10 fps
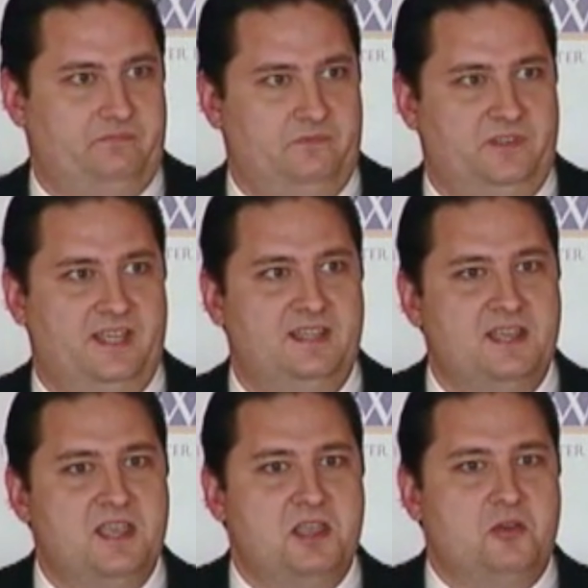Okay.
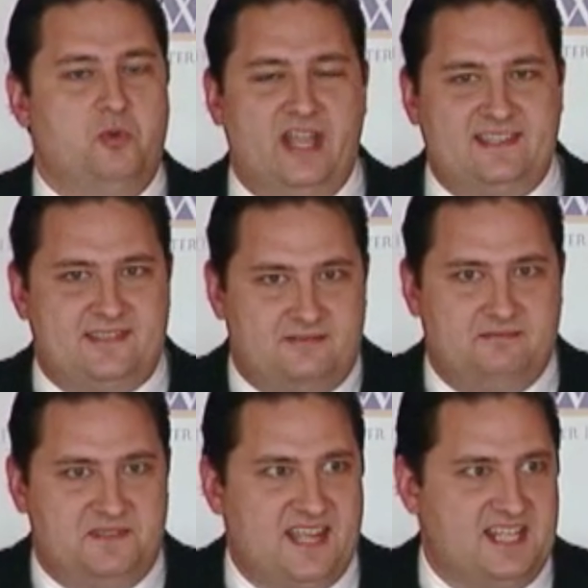Well, that's
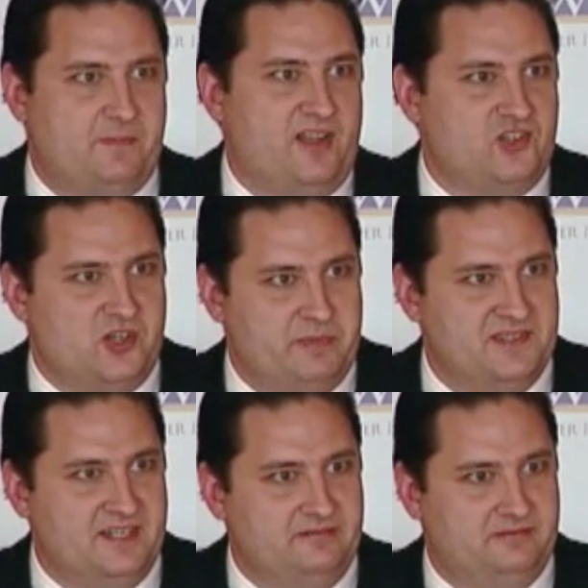state sponsorship,
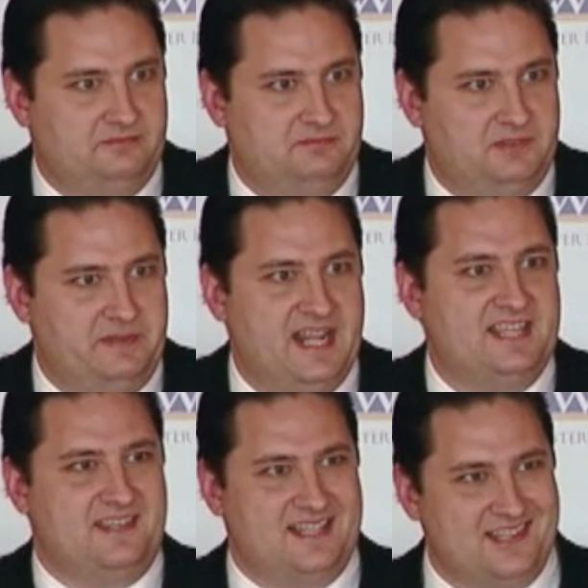isn't it? I mean,
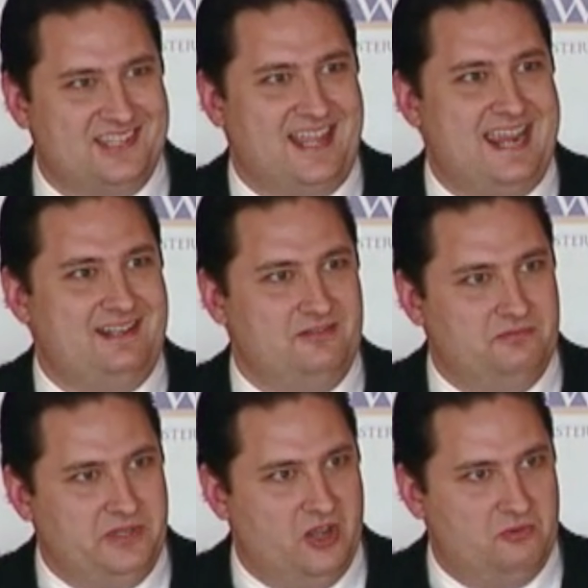that's a state,
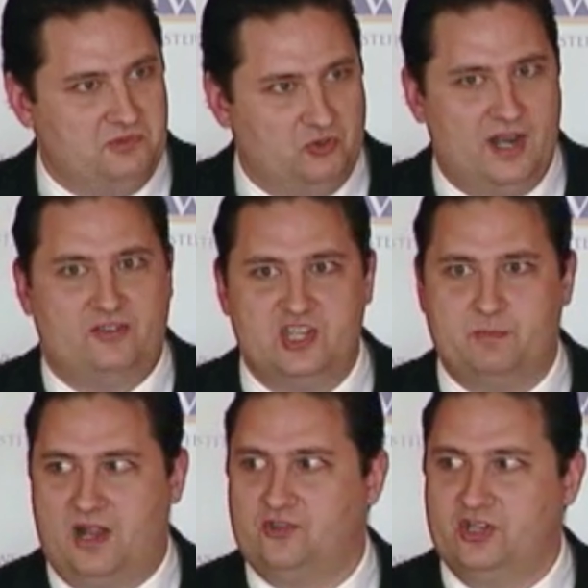you know, directly
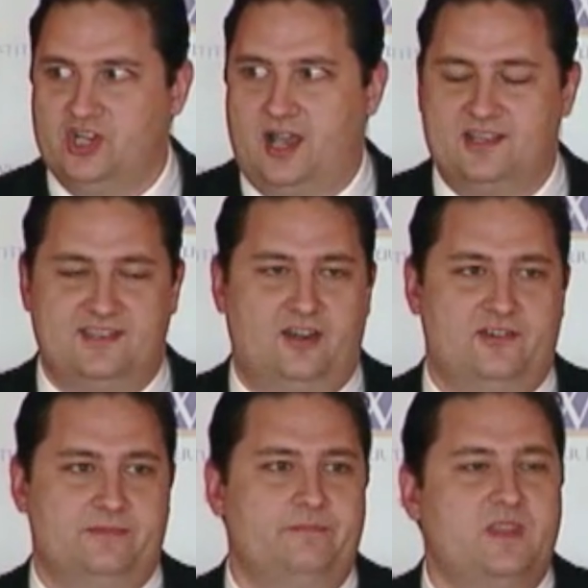sponsoring jihadist terrorism.